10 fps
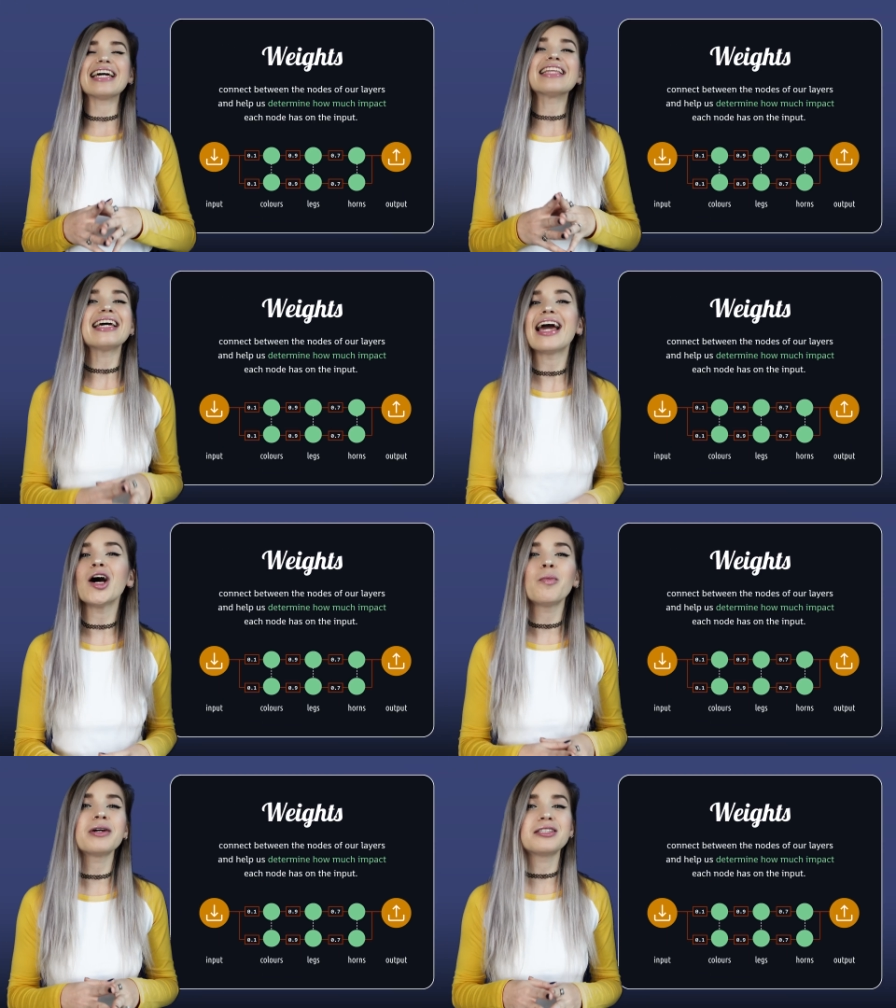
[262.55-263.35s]
and they
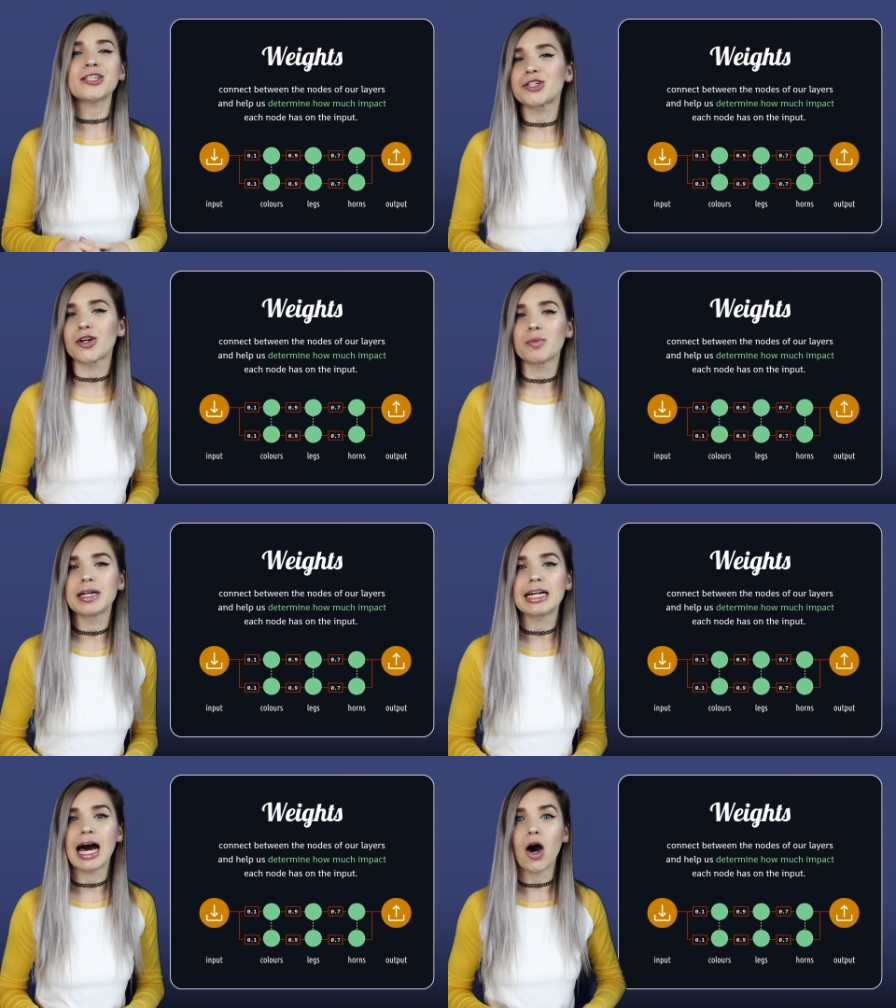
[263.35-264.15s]
help us
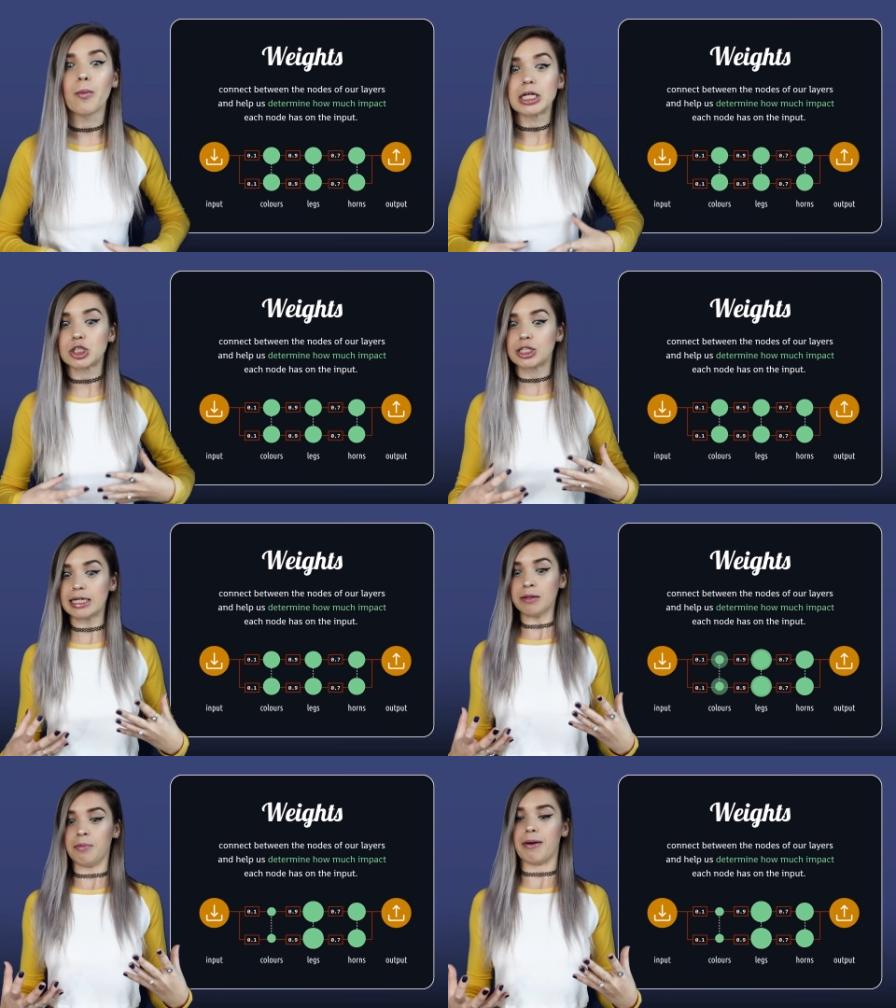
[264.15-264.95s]
determine how much
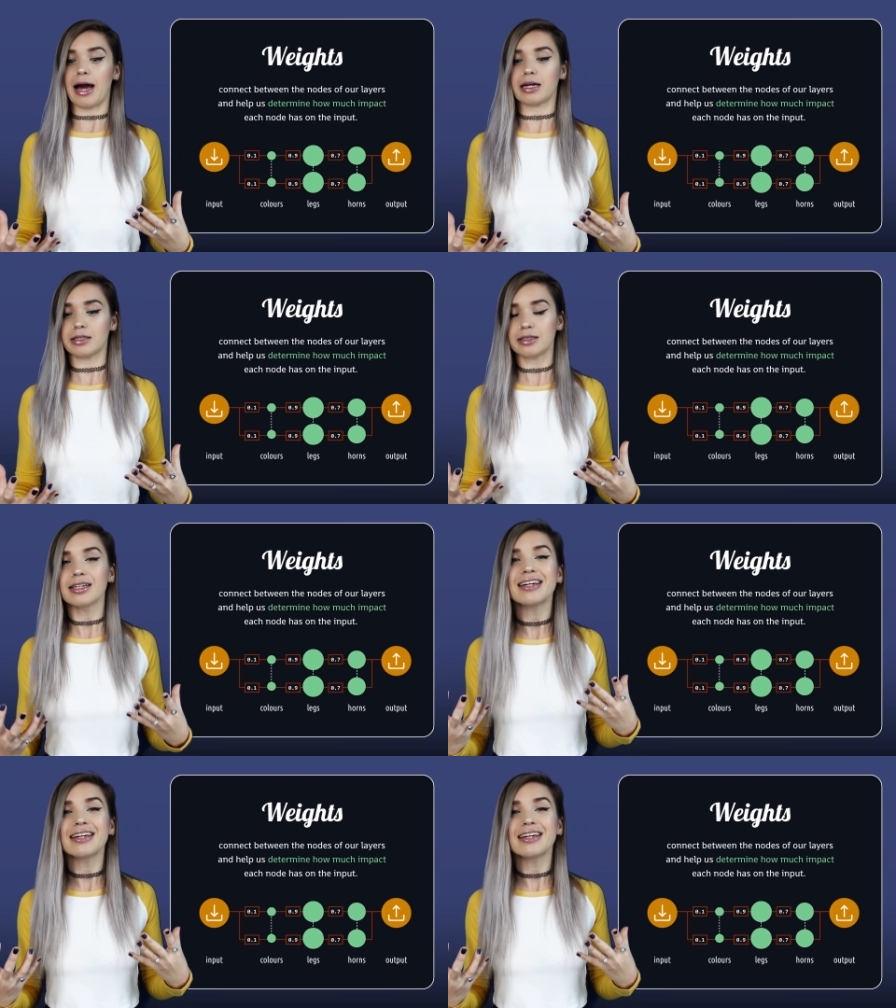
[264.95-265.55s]
impact